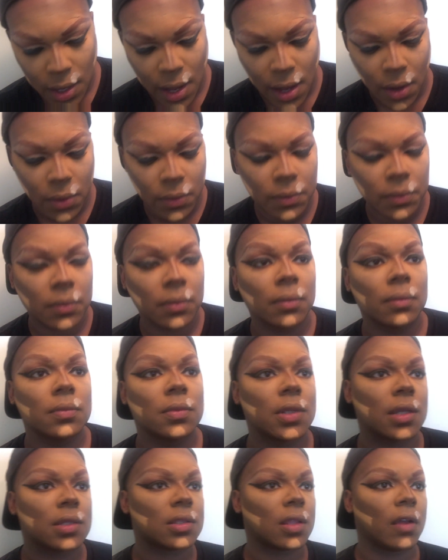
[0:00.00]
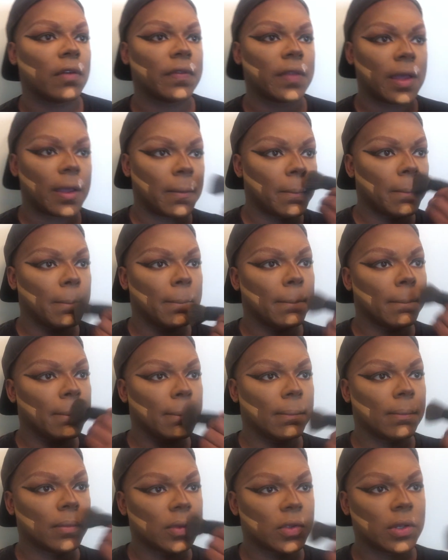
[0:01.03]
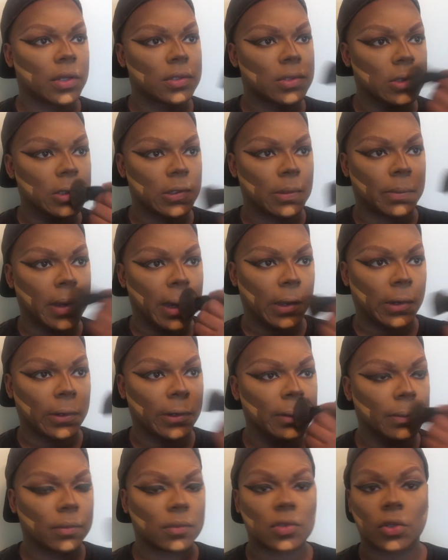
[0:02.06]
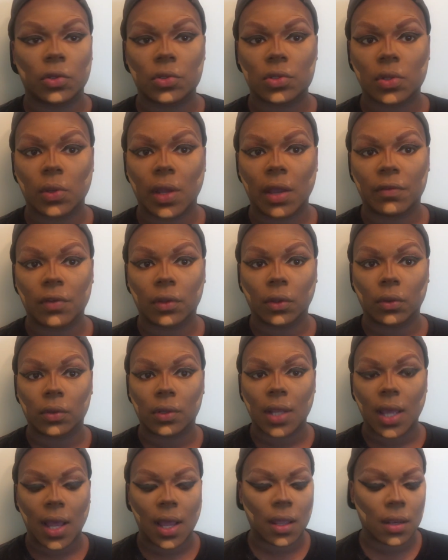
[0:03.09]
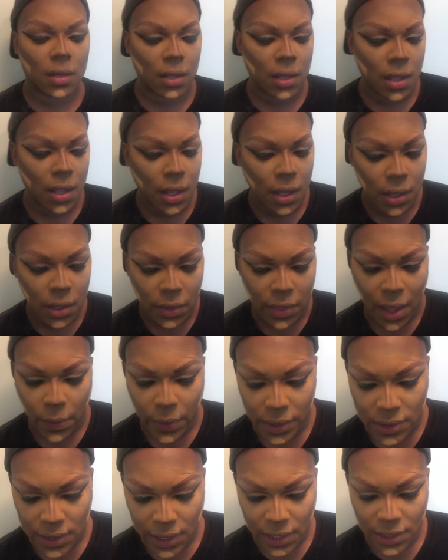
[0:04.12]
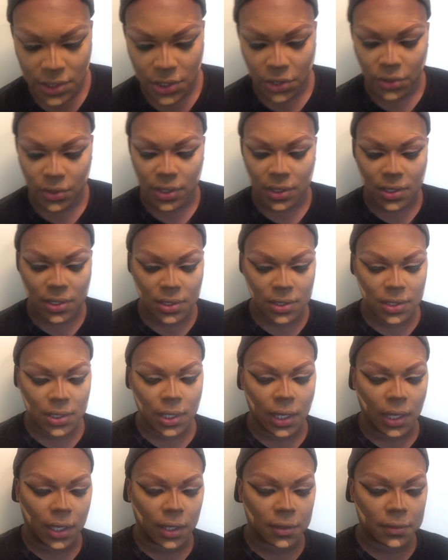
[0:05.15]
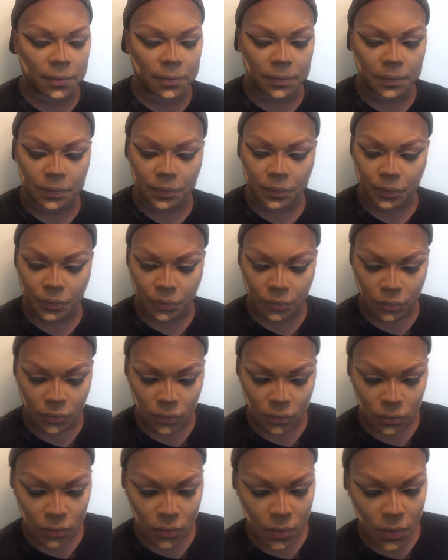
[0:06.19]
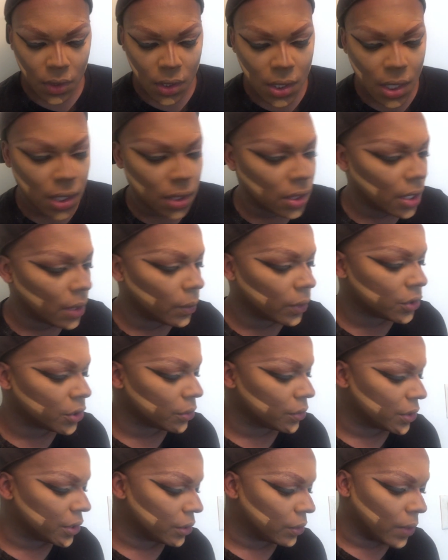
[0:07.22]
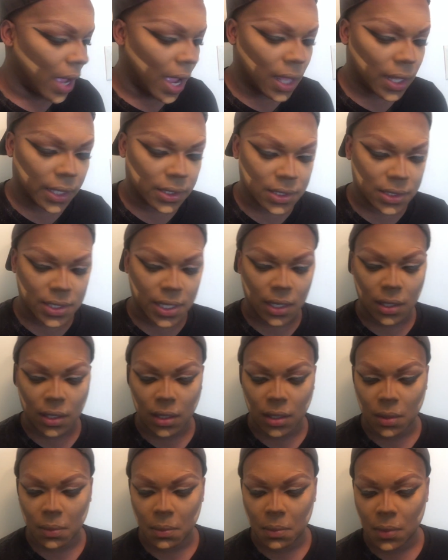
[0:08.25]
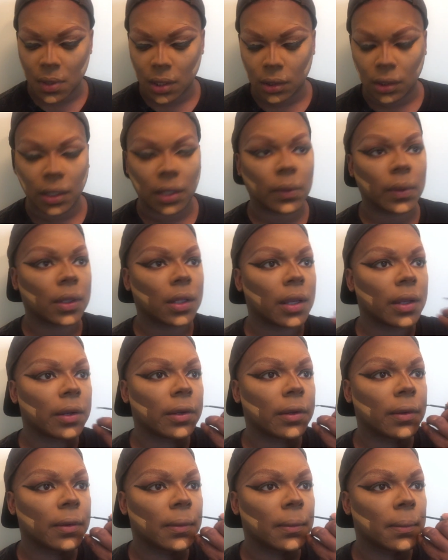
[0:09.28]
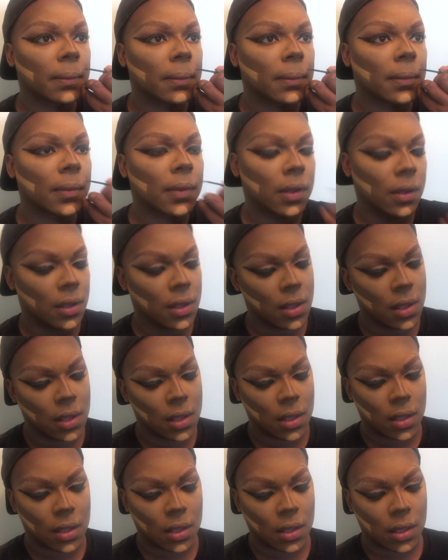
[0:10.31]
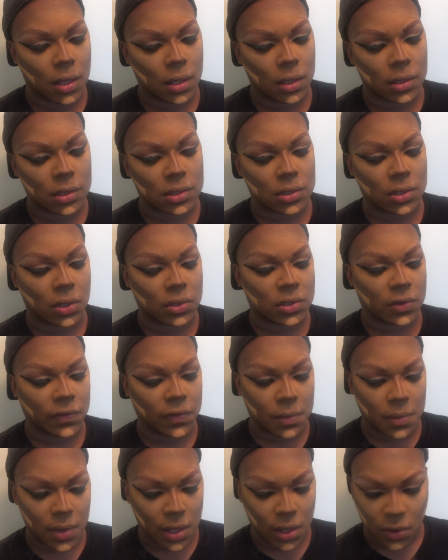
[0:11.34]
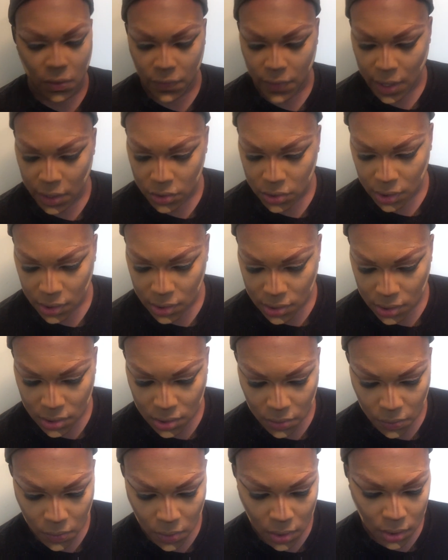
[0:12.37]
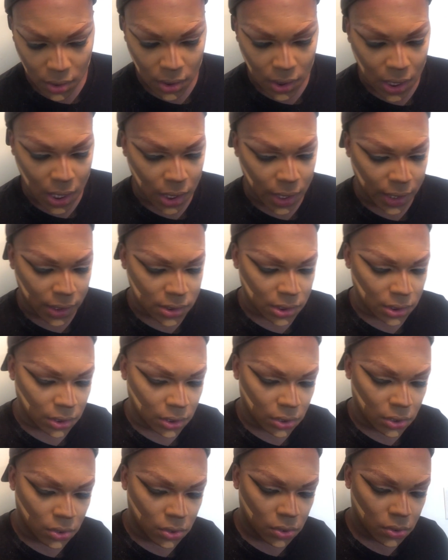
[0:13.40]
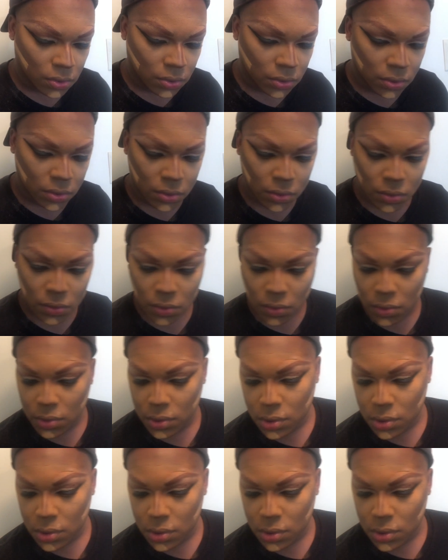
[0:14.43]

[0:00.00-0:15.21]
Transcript: now dust off that translucent powder so you still have your little dot. That way it's easier to see. And then what you'll do, I like to take a liquid liner. This is also from e.l.f. Actually, is this the one that I like to use?